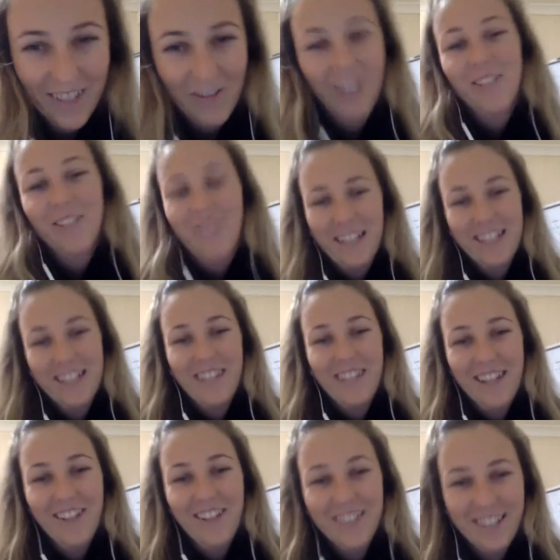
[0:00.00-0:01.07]
most of my team are
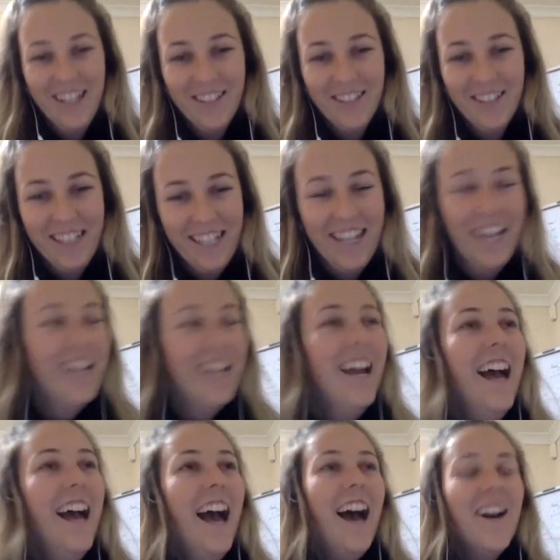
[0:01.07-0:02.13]
girls, that's why I say that.
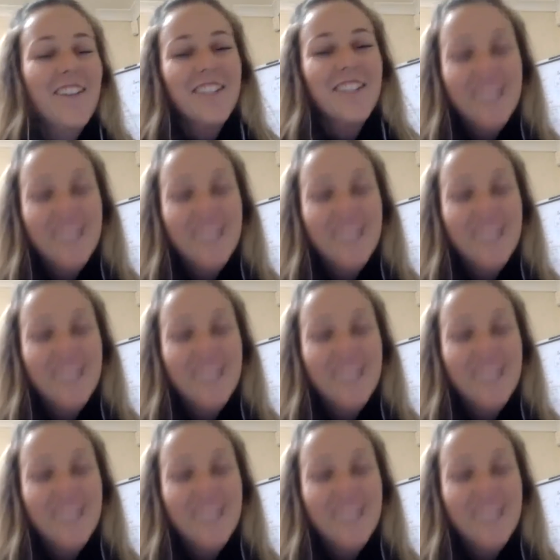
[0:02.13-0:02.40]
Um,